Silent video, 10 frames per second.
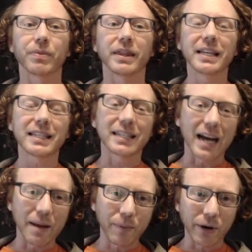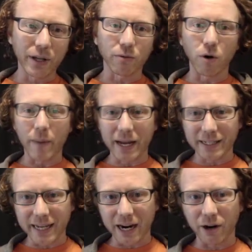This time period, the
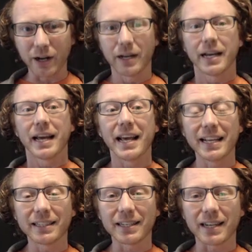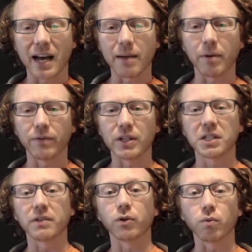Romantic Era, is the time of the
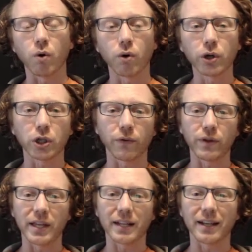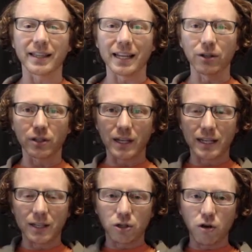Civil War. So if you think like that looks
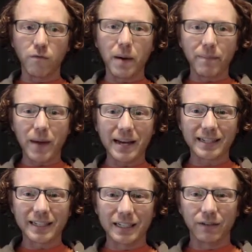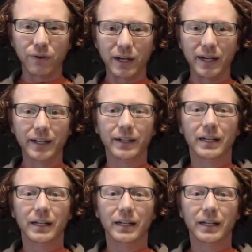like the stovepipe hat of